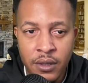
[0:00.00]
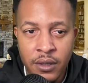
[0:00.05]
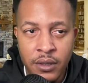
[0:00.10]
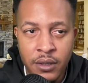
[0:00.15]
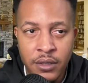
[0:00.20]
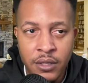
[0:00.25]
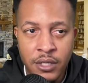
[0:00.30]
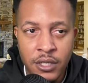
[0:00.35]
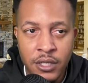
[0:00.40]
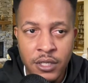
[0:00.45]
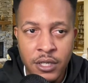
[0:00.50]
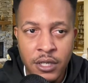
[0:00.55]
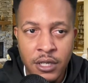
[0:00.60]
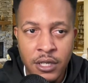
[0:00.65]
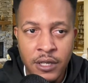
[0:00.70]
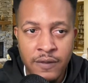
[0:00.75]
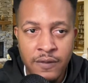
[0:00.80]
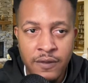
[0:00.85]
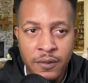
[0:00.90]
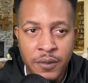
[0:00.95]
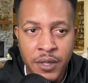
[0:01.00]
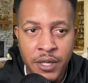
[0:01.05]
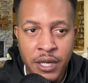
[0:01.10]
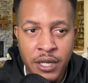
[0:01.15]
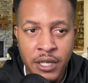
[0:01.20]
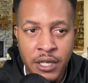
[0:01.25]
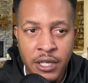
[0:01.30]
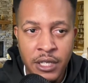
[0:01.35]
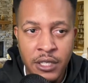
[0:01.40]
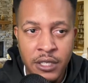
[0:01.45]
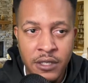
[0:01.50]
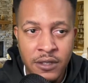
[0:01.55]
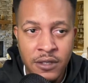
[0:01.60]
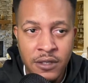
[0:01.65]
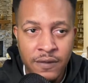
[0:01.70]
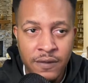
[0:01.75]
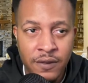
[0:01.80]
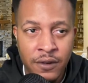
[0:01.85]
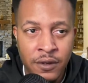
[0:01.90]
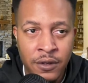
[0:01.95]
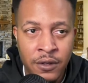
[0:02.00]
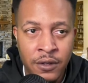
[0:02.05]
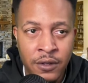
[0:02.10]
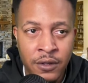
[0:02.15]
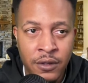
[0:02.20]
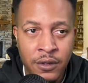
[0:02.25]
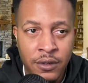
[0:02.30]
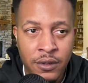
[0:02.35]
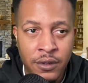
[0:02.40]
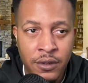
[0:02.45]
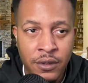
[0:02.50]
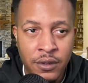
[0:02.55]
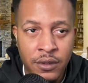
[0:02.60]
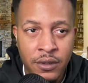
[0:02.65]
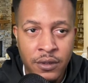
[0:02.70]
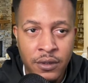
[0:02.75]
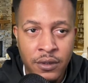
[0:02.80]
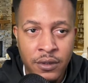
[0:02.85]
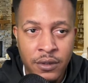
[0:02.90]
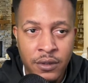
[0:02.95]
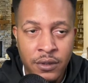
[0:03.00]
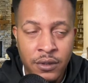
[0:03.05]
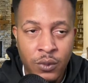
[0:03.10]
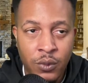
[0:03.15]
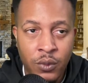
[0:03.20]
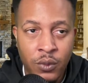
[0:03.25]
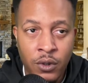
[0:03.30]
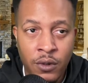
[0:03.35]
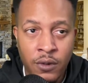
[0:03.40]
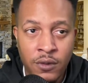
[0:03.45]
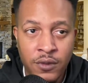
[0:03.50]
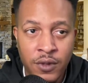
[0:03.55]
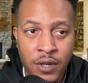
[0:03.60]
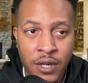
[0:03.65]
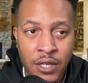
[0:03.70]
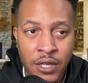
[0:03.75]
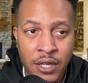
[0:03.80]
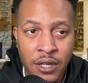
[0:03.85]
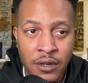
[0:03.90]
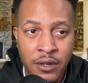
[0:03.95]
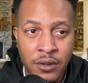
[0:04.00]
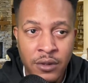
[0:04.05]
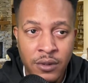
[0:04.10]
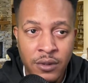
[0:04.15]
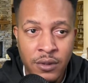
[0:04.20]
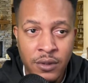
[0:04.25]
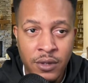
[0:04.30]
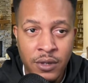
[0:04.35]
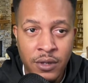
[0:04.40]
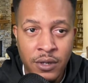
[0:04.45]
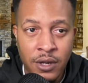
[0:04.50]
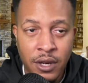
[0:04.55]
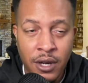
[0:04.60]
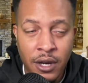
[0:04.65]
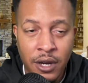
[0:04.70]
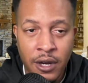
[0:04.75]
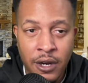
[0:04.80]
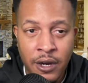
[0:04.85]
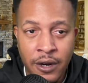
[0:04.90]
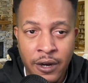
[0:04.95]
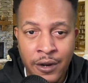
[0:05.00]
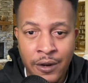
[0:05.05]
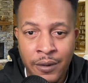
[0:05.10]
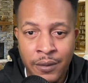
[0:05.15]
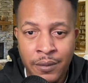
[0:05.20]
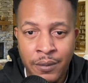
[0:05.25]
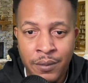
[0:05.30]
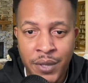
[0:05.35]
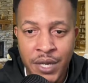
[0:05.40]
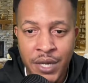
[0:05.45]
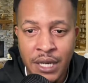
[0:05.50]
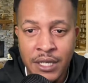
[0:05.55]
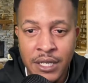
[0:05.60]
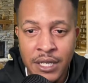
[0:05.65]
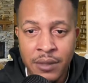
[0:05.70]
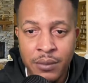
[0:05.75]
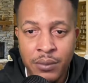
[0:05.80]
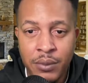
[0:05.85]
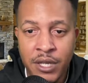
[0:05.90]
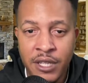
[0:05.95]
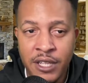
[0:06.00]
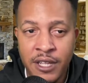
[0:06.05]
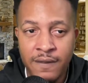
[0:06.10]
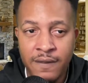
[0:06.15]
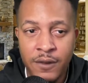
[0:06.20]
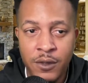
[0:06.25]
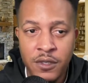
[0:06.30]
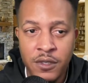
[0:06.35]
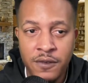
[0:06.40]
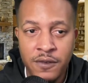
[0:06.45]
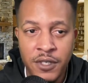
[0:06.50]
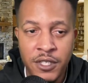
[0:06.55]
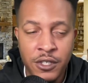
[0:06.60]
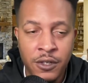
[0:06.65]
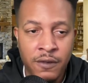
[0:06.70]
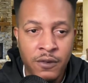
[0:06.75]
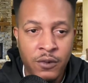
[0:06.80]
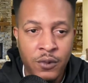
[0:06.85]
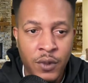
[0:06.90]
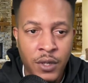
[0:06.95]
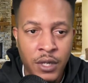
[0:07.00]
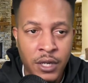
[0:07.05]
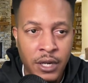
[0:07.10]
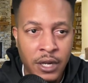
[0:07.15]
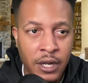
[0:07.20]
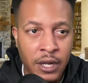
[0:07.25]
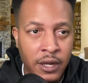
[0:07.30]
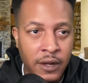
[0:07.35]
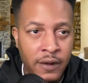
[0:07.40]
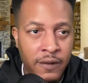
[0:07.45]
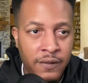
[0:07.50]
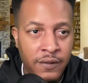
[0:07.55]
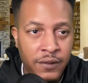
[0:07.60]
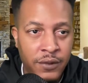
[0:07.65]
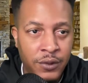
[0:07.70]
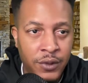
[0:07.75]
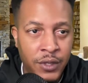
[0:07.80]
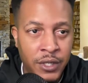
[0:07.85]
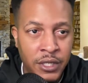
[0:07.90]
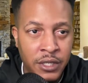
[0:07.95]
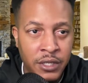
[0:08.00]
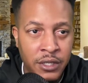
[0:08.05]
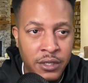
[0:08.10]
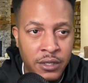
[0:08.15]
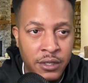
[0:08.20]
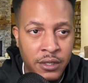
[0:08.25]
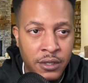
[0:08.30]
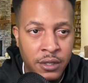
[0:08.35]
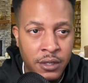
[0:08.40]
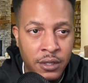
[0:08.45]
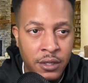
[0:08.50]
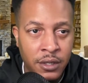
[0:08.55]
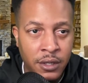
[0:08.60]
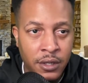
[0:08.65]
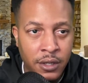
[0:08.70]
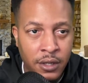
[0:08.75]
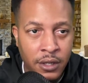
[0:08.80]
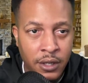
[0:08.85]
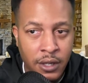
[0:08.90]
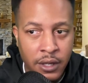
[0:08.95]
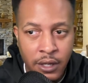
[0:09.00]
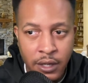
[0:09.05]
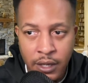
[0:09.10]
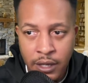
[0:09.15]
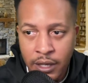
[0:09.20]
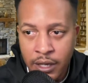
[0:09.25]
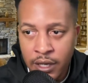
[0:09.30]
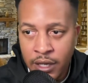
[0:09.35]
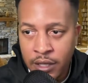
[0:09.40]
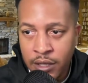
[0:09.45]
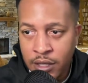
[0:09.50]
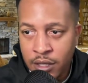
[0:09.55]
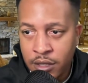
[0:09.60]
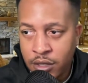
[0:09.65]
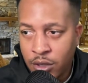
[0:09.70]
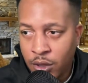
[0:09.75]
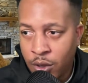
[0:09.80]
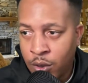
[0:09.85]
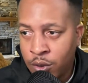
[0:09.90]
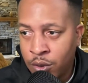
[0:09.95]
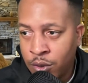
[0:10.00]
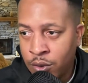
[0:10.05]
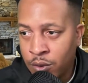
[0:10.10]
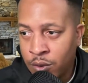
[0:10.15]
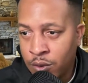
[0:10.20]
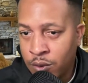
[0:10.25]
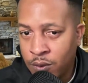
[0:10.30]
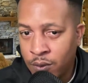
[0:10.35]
just a lean for me, I guess, for the Wolves right now. But I did play that Vucevic over 1.5 threes, and the total.